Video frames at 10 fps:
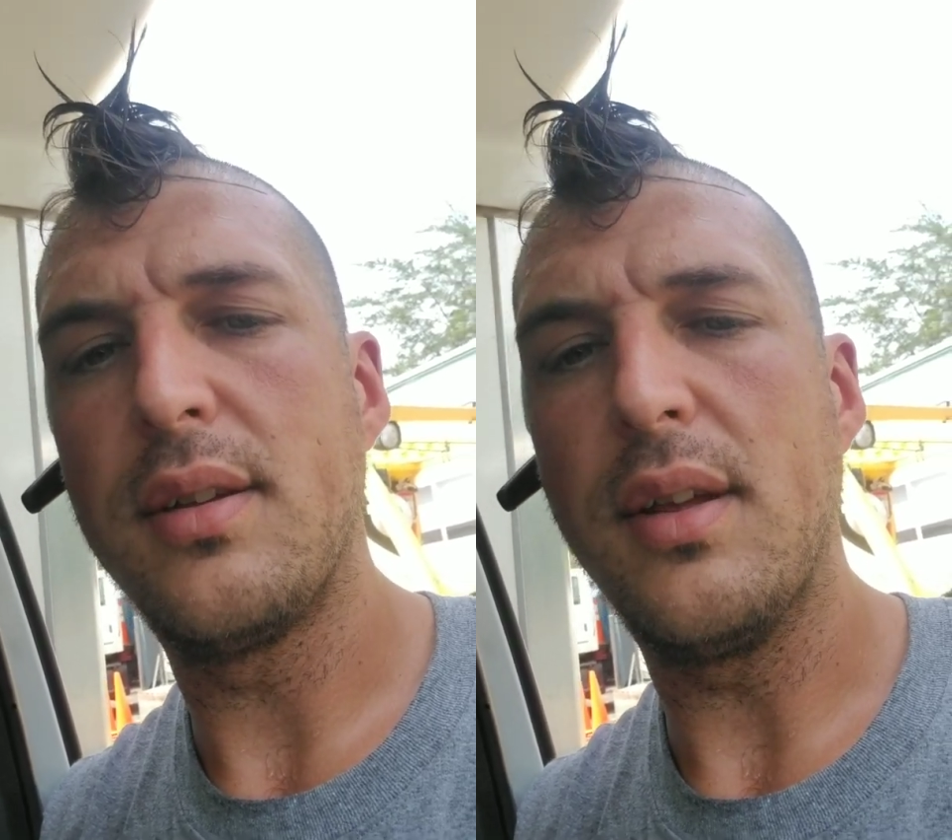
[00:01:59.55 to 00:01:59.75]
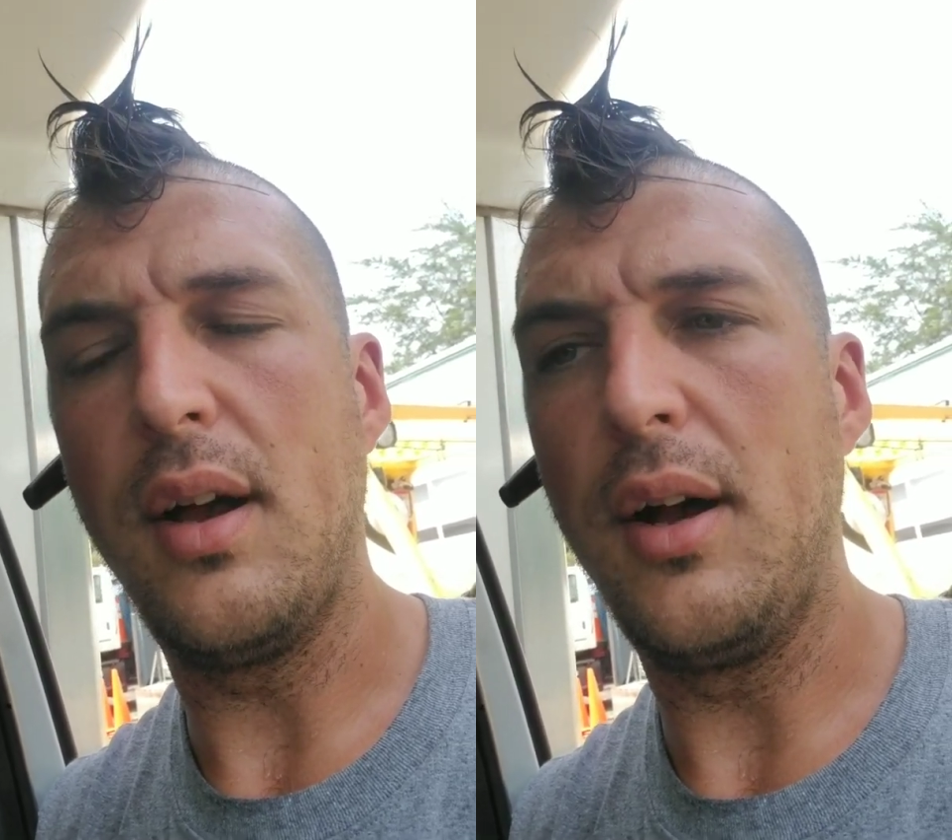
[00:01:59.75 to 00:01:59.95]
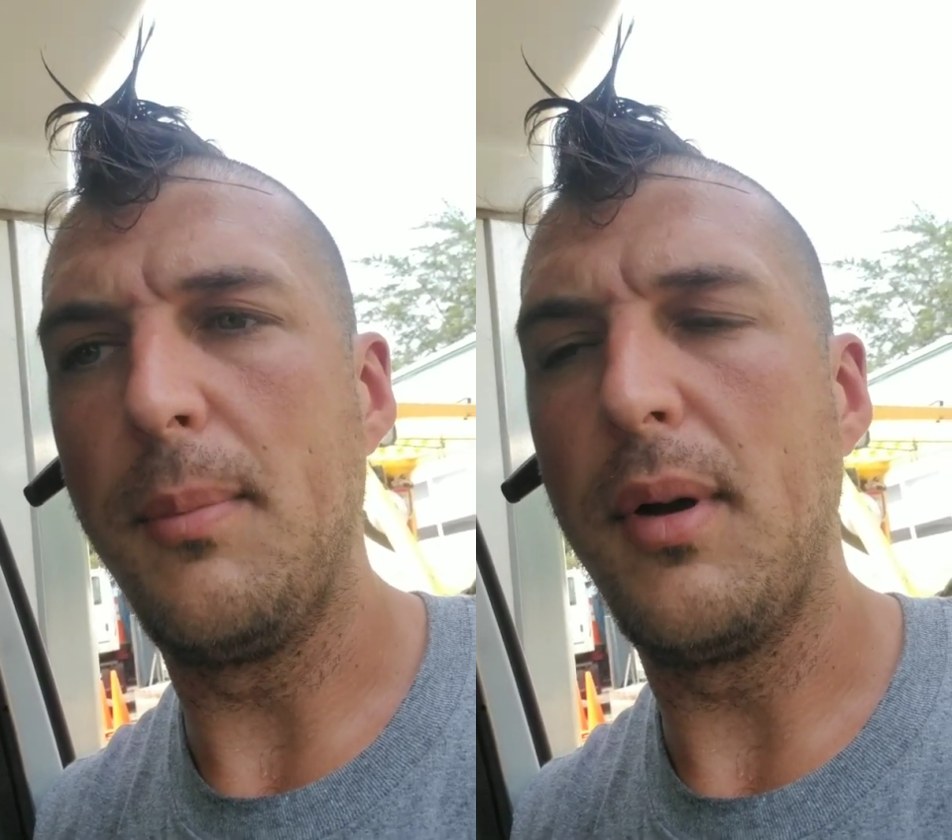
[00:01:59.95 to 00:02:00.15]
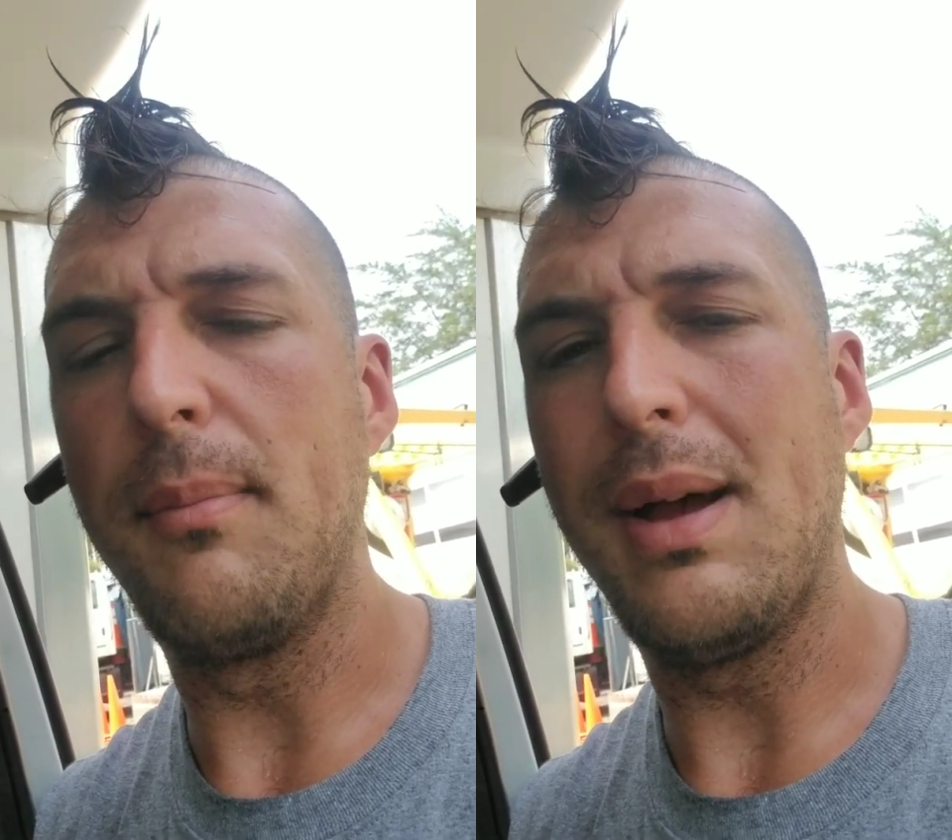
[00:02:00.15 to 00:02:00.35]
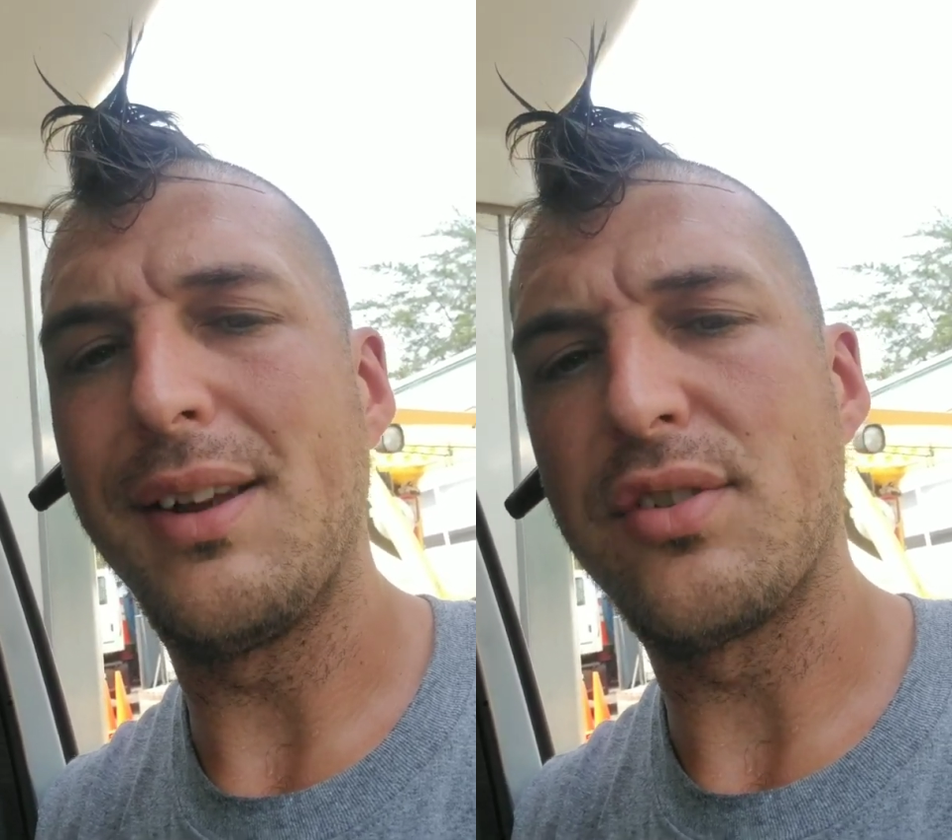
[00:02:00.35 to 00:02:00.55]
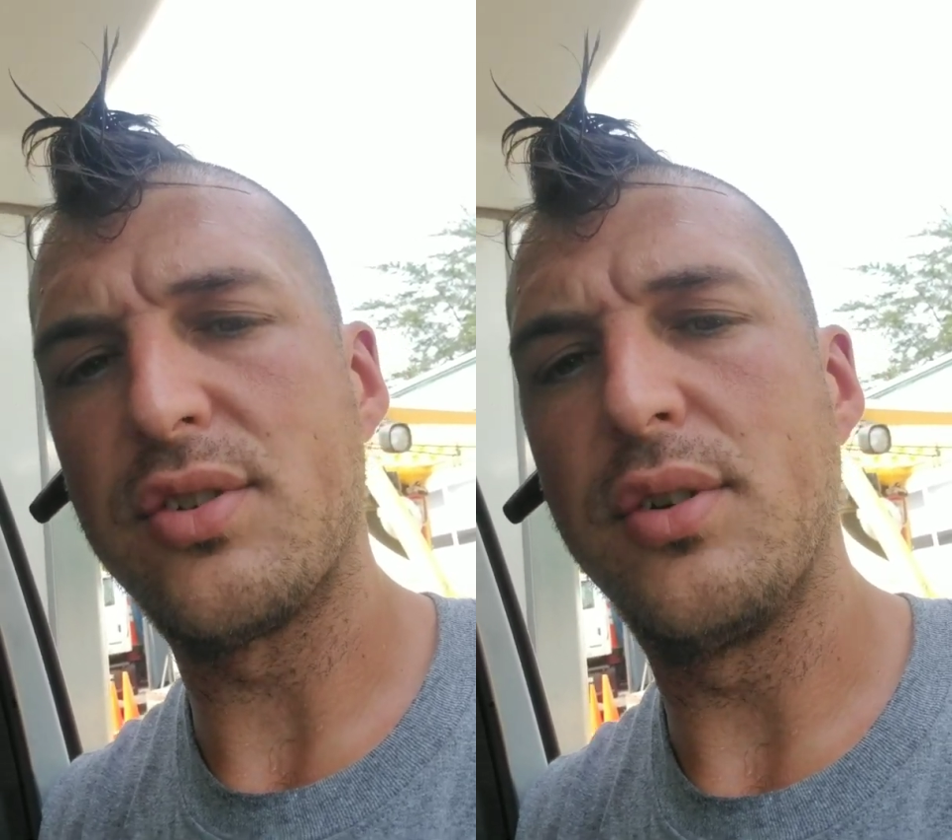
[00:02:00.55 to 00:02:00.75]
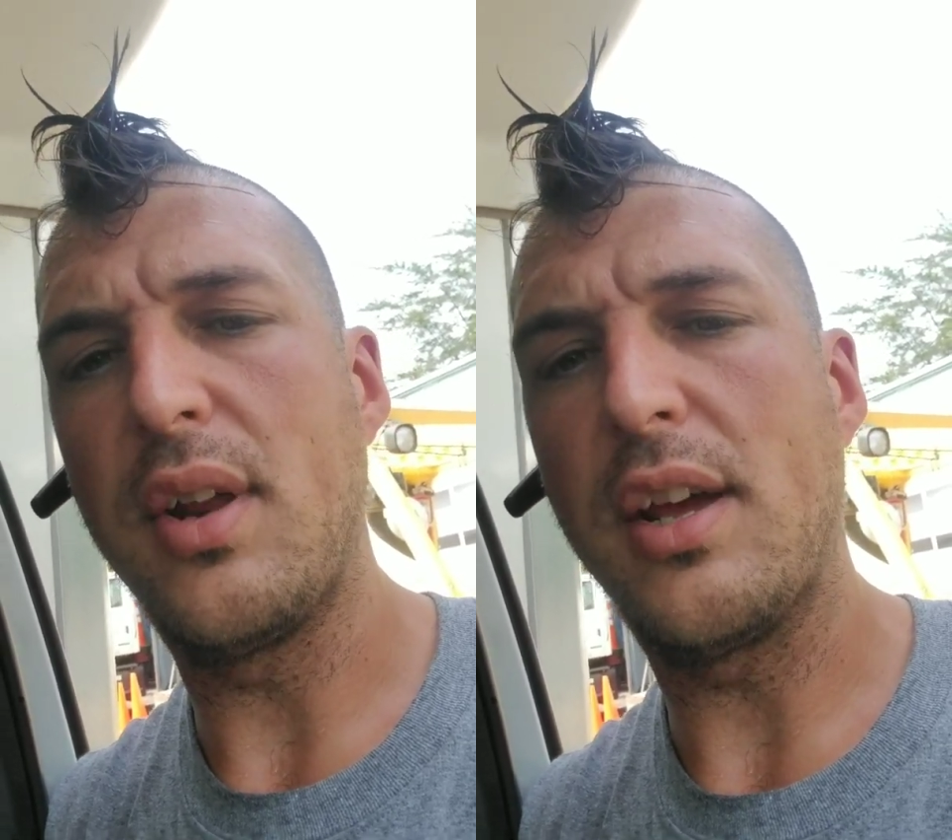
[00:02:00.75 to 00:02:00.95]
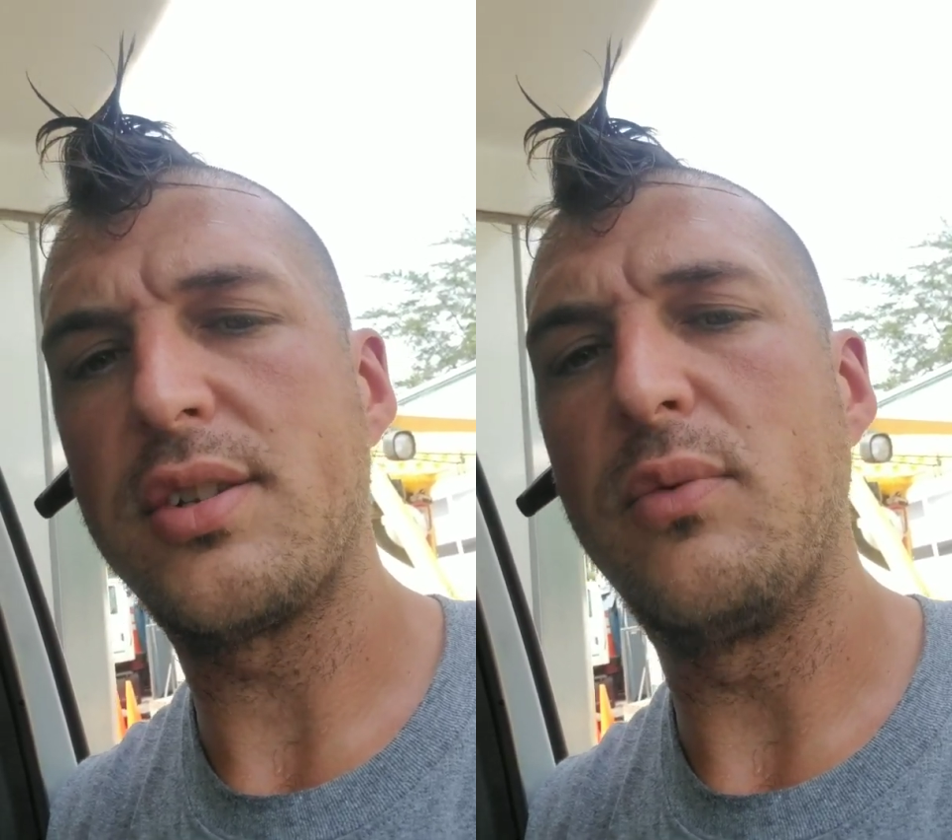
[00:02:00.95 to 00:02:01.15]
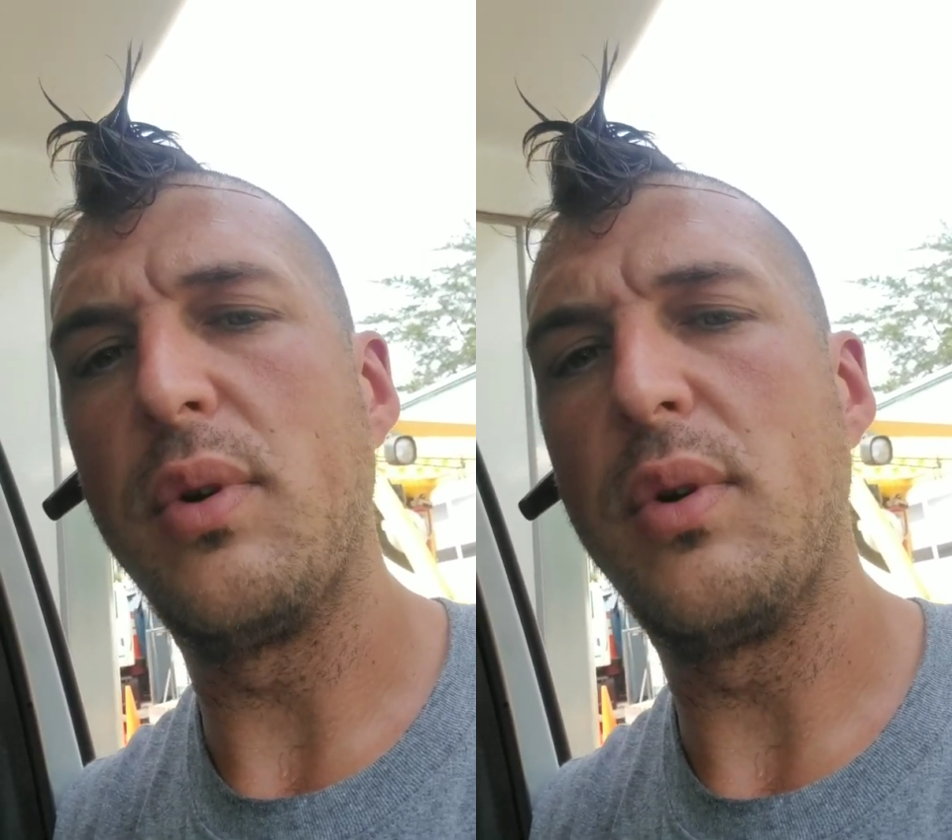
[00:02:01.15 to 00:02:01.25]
amount of soot actually